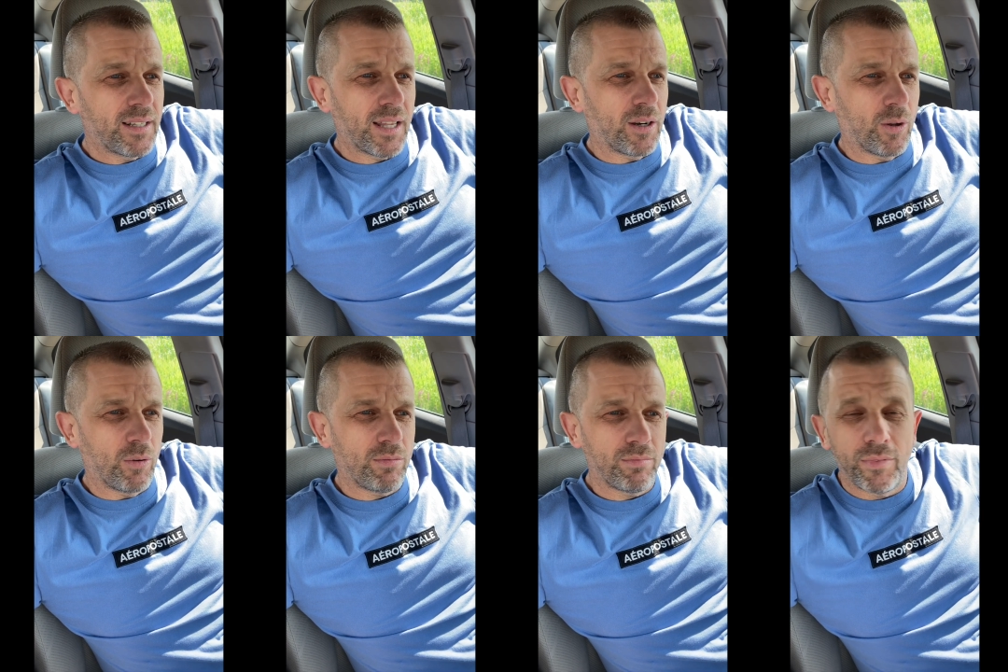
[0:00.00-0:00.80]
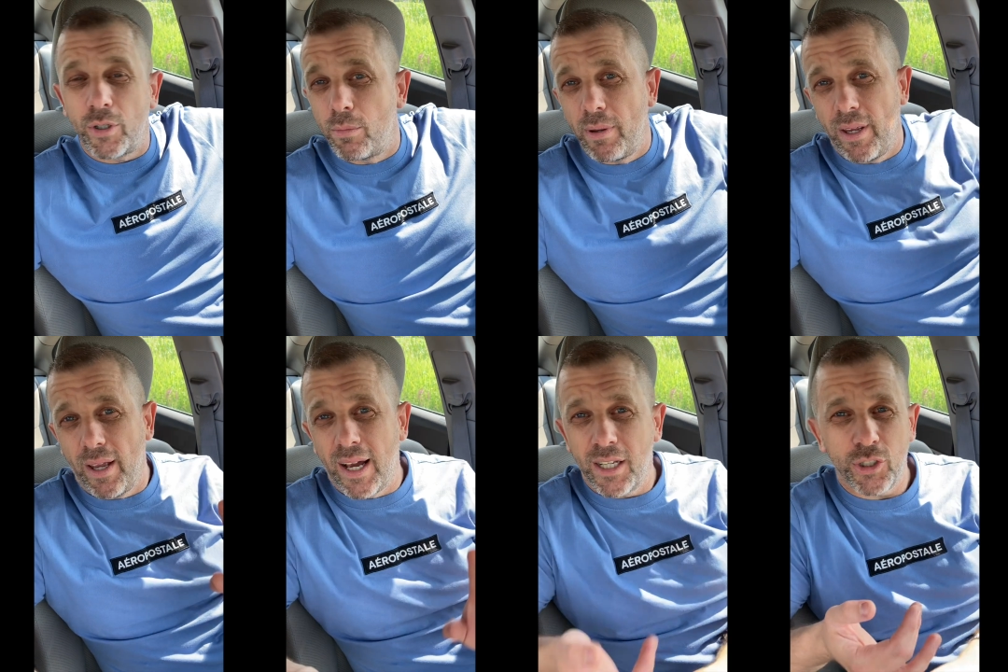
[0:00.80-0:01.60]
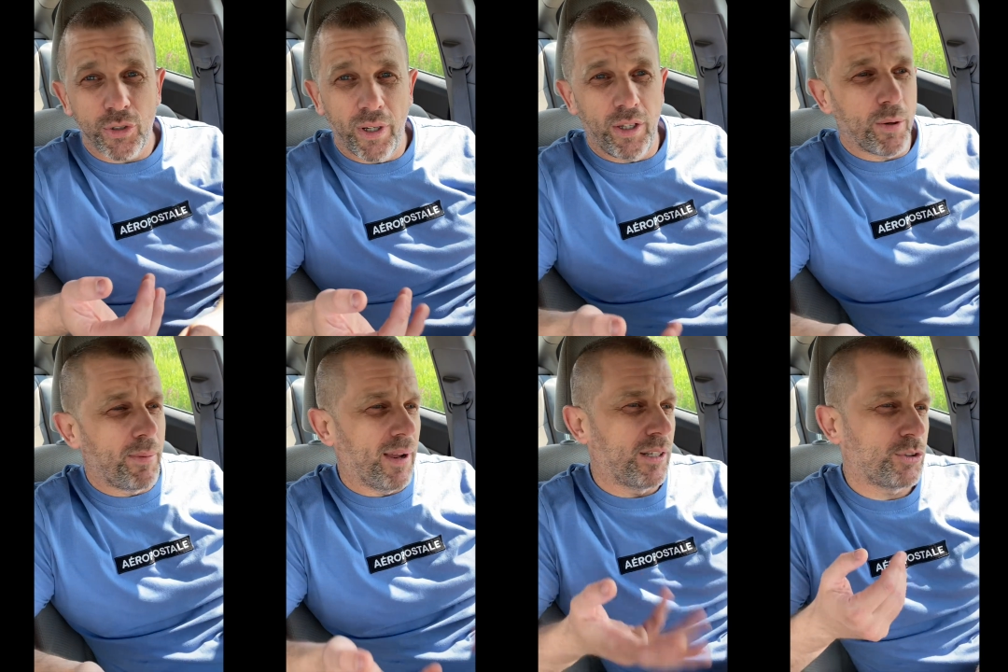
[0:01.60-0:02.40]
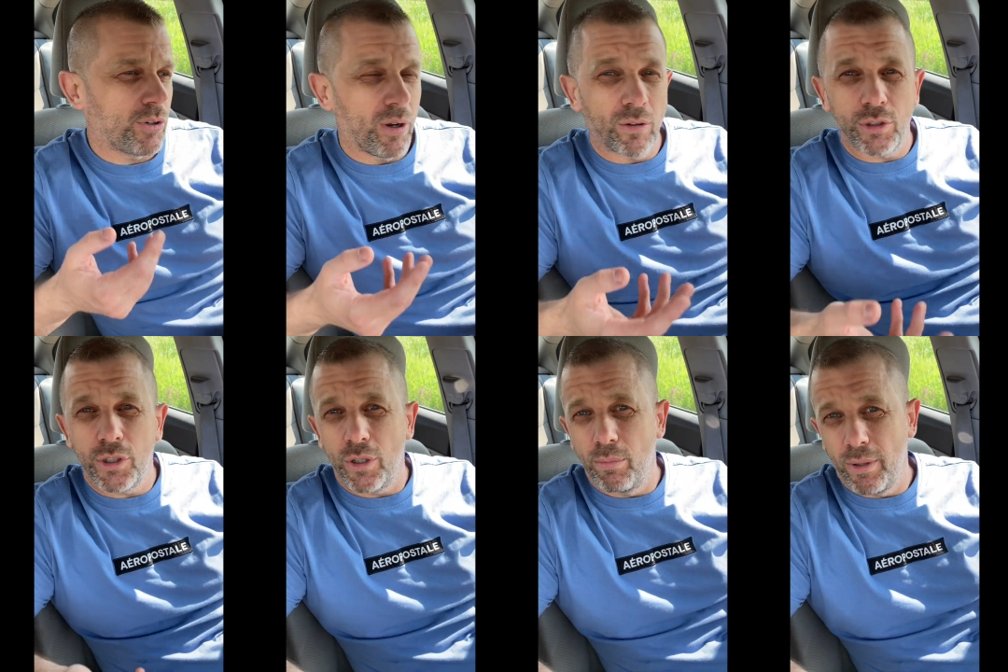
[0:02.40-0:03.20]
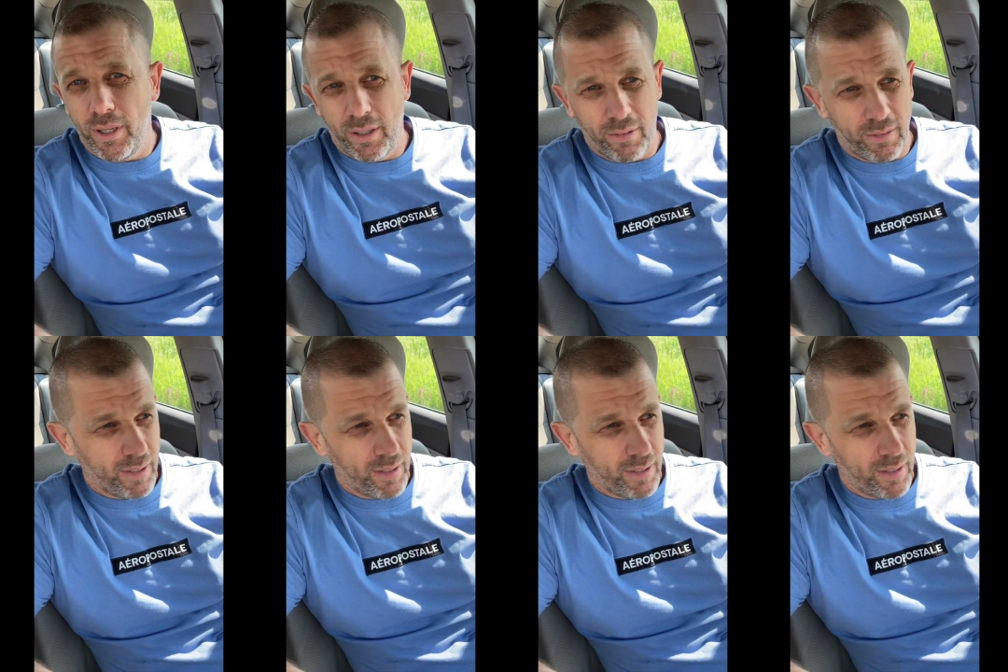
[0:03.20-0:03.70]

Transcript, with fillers: I don't know, you could be on the street, you could be on drugs, you could be